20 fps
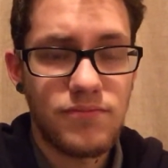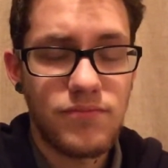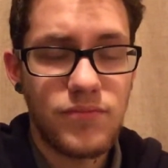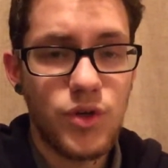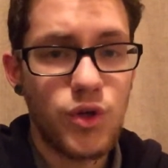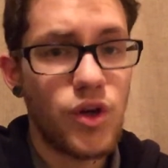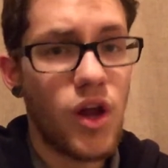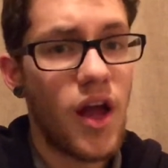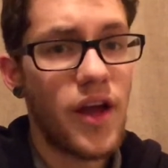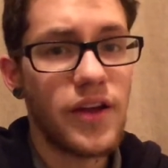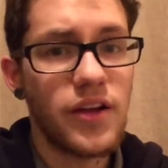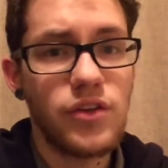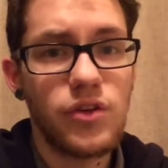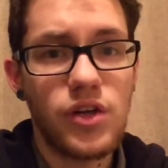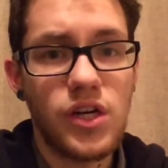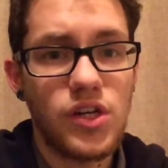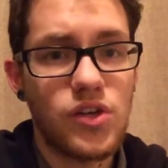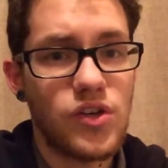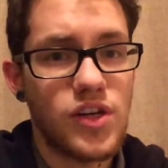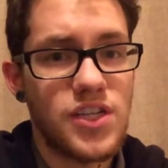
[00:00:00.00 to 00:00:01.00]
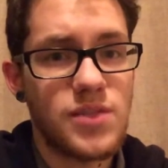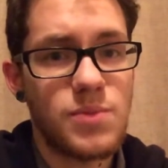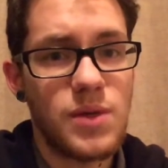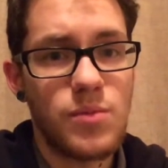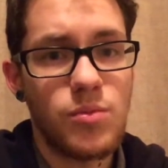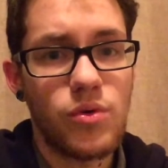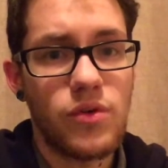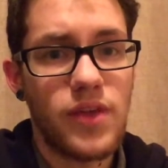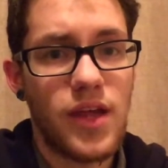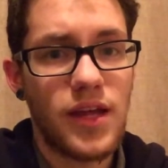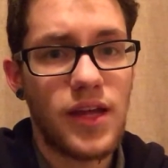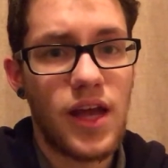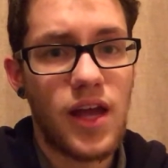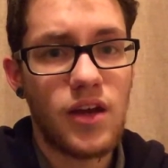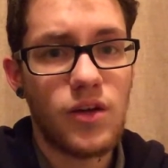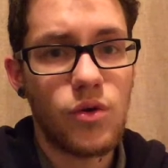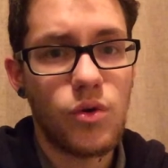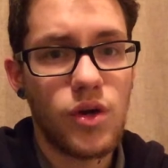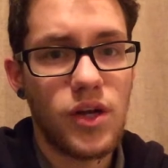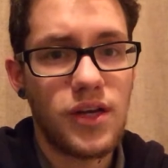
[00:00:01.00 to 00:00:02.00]
They're not including trans people in that
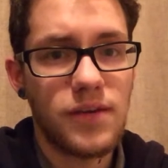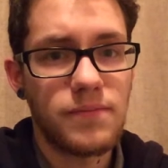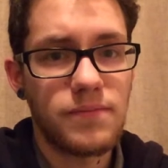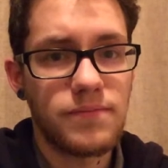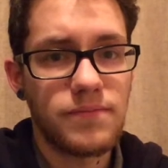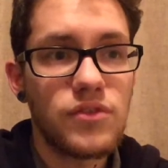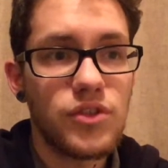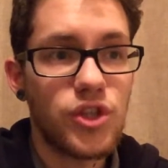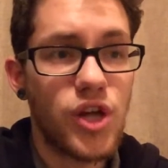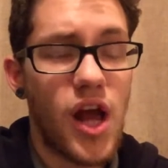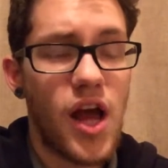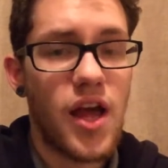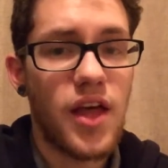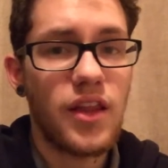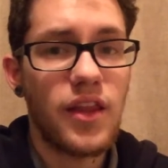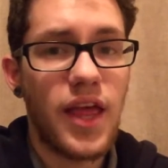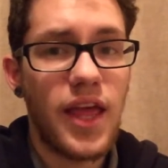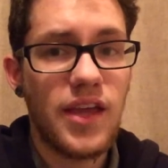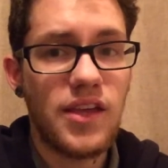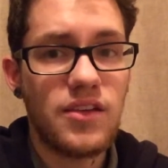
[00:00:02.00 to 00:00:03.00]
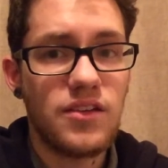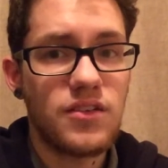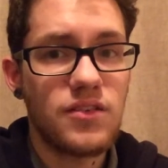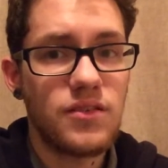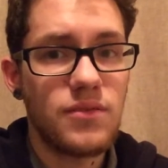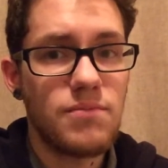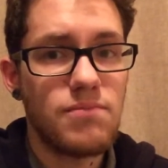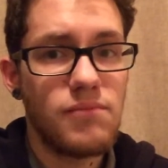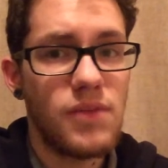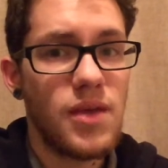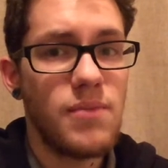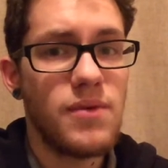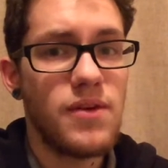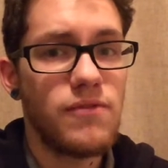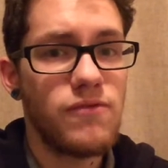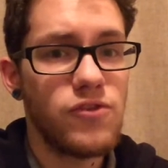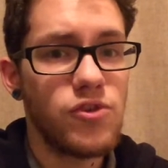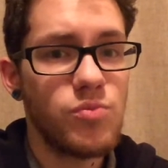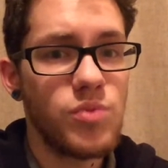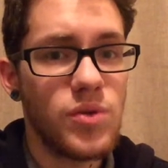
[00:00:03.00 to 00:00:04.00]
category. They're not. Like, maybe a
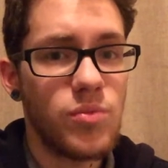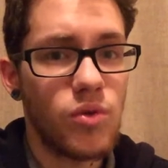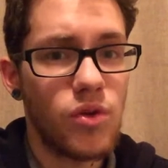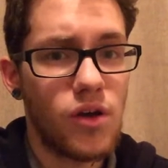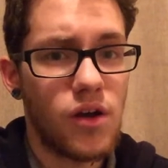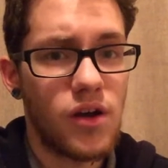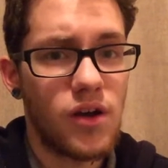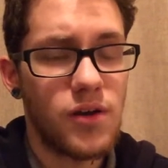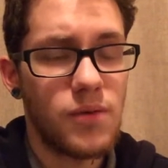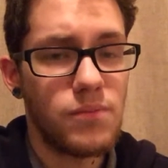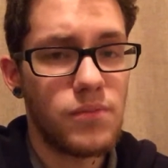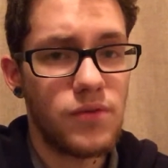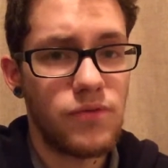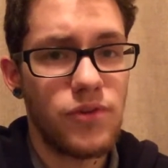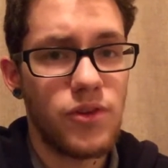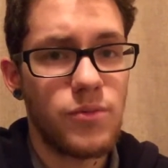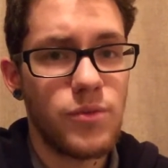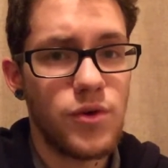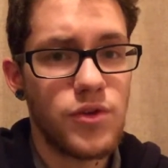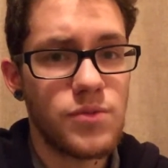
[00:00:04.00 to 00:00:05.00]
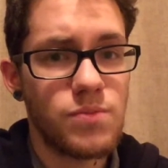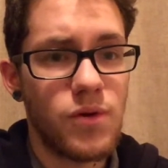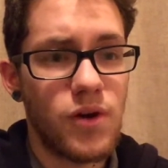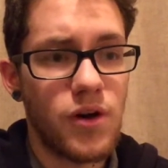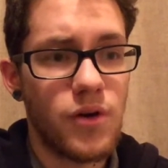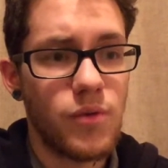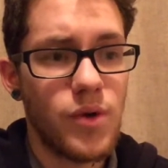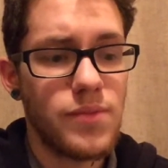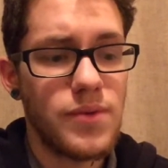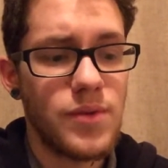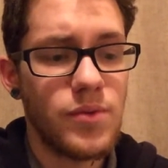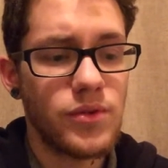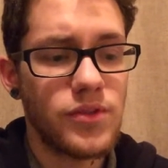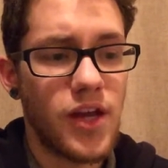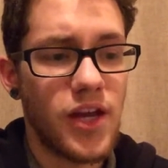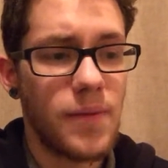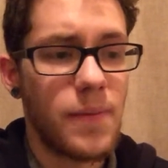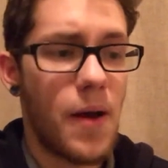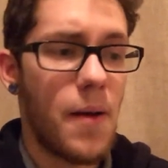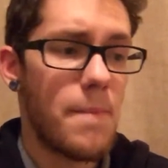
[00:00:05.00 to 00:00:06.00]
few people are, but for the most part, when people
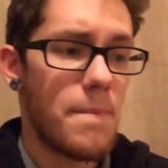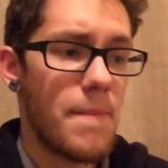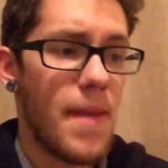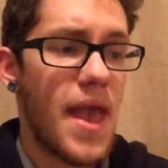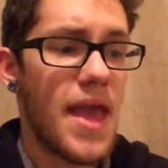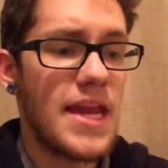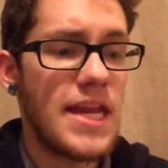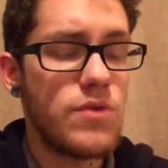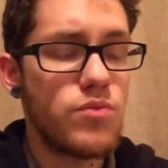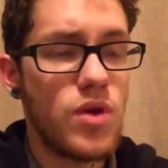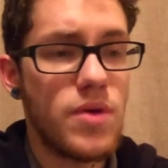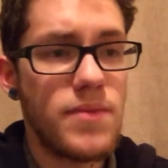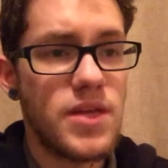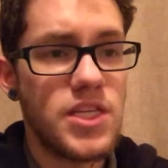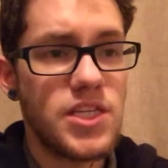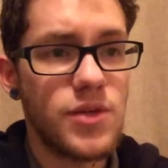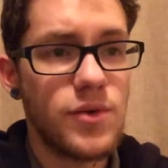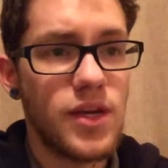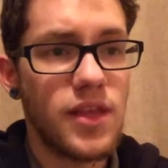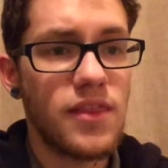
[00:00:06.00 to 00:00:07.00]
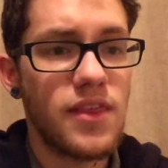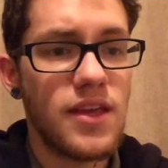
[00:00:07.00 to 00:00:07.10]
talk about men and women doing